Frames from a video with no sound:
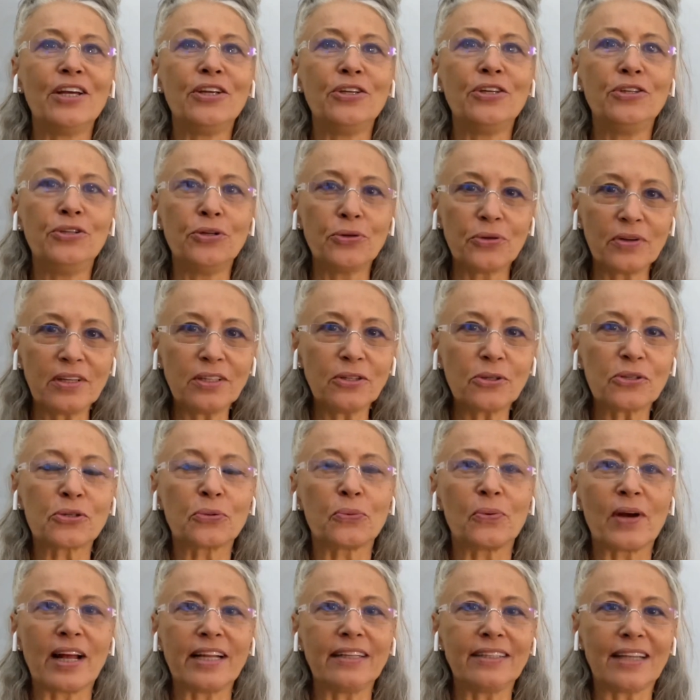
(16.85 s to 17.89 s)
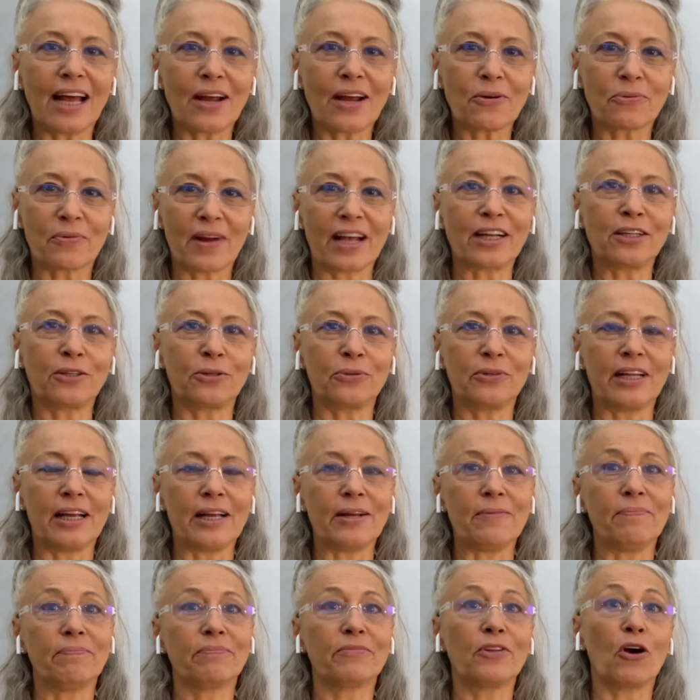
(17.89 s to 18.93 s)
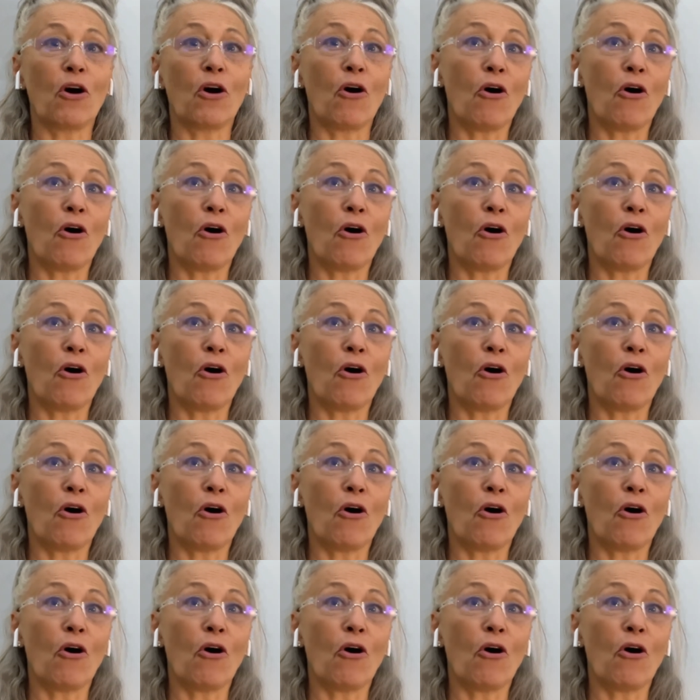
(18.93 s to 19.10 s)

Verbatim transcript: Uranus went direct today